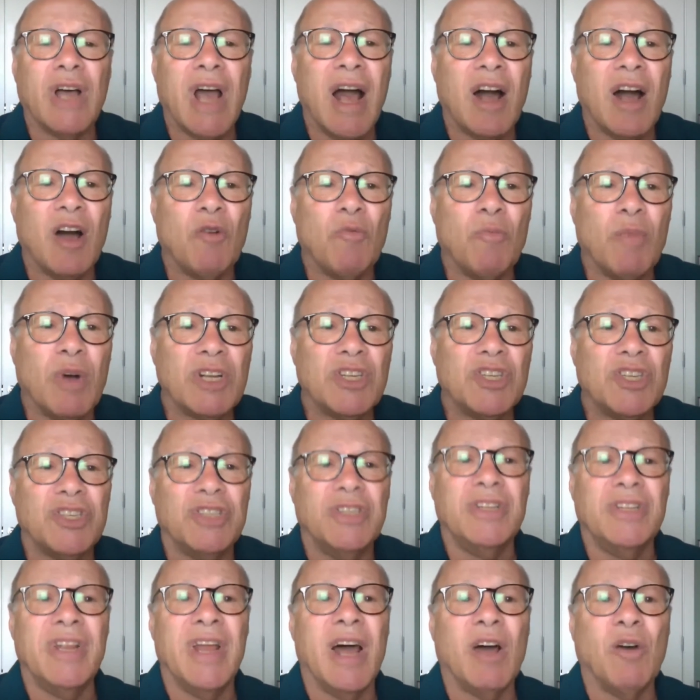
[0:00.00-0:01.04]
how much
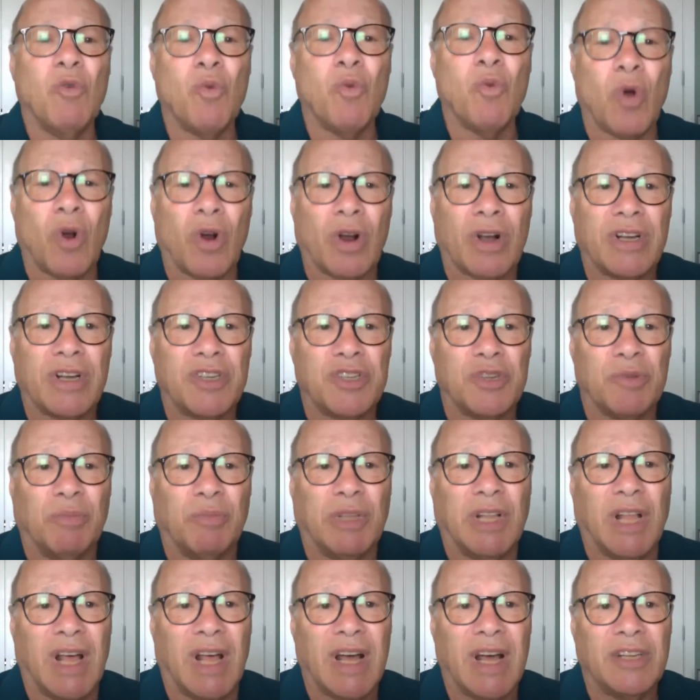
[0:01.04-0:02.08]
network
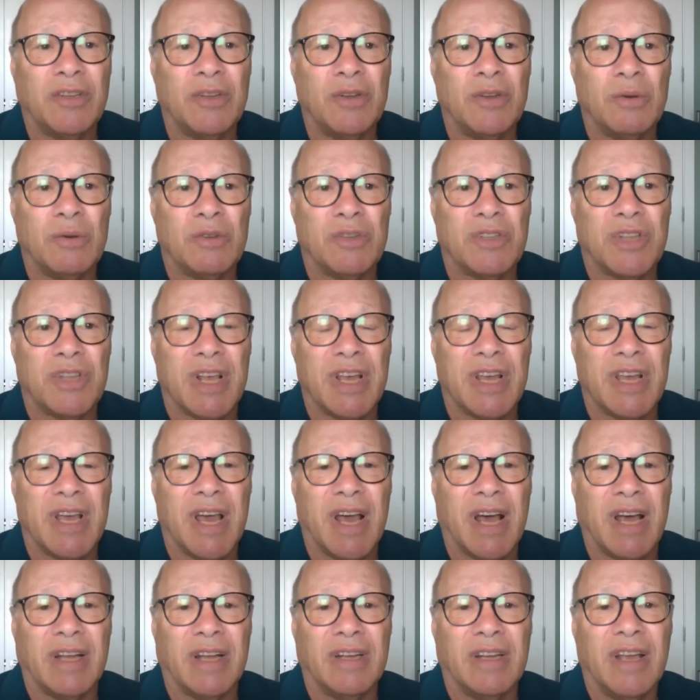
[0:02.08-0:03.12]
supplied news they
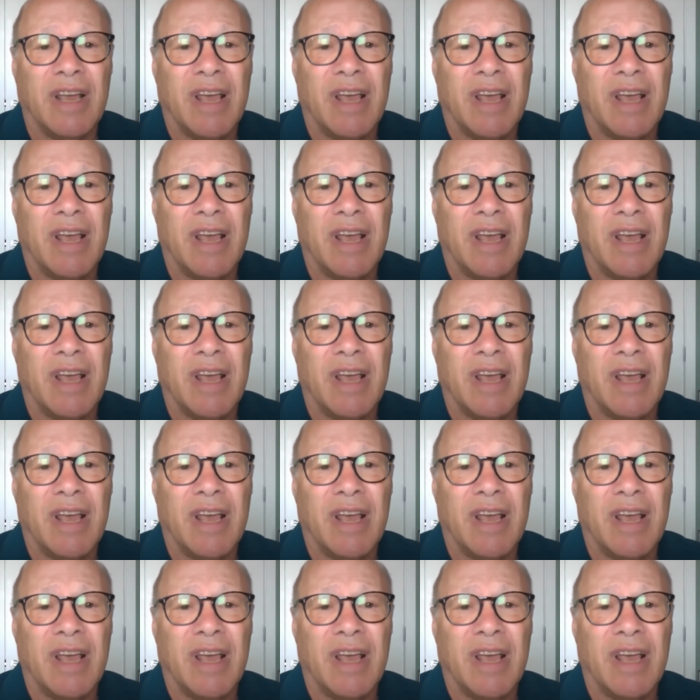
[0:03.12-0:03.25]
get.